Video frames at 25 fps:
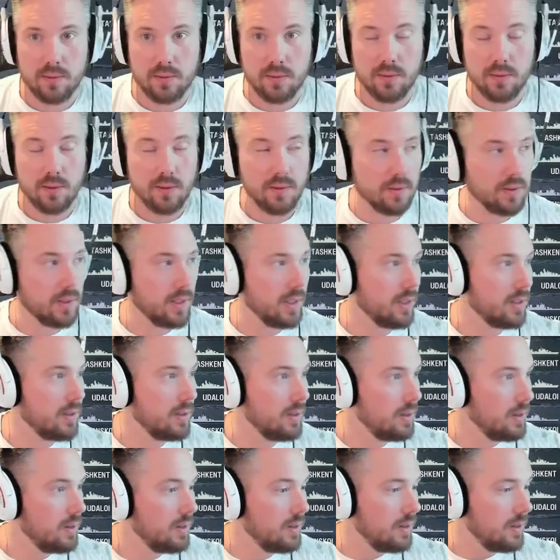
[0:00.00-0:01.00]
Okay.
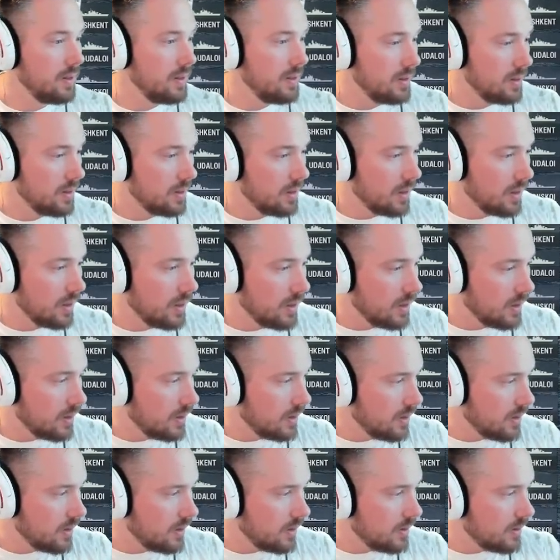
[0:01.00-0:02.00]

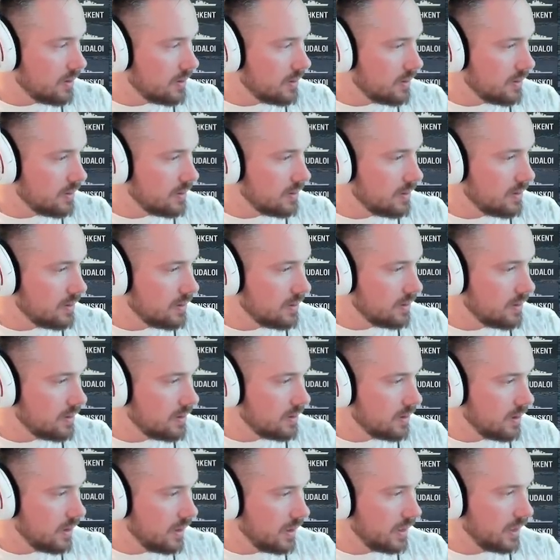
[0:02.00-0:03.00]
Yeah,
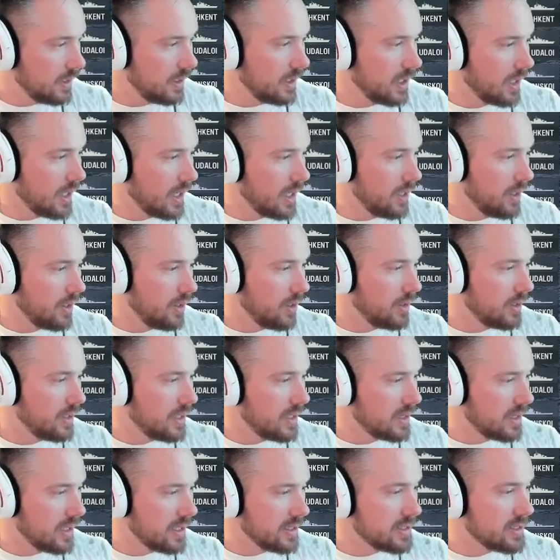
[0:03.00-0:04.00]
I don't know.
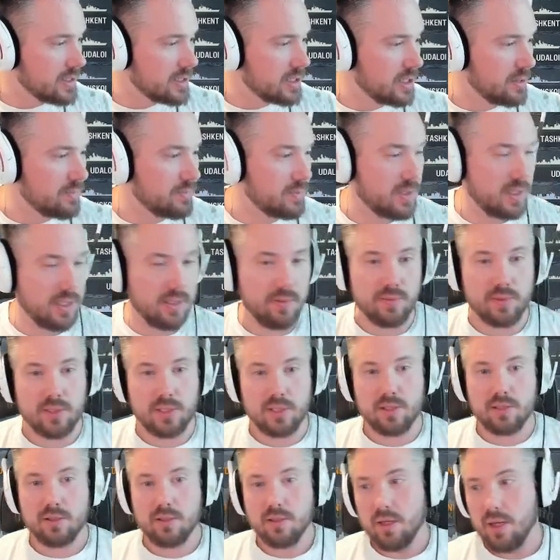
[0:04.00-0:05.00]
That ship
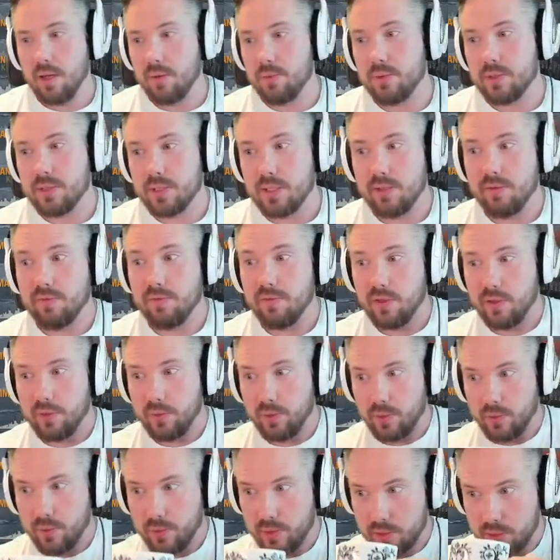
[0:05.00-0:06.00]
seems, I would say, very
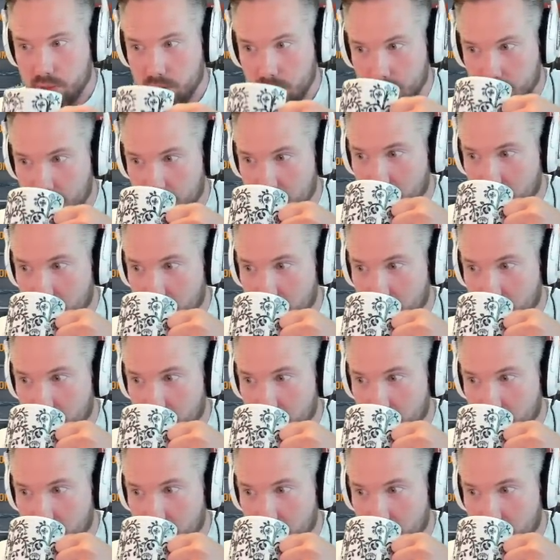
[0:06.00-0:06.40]
questionable.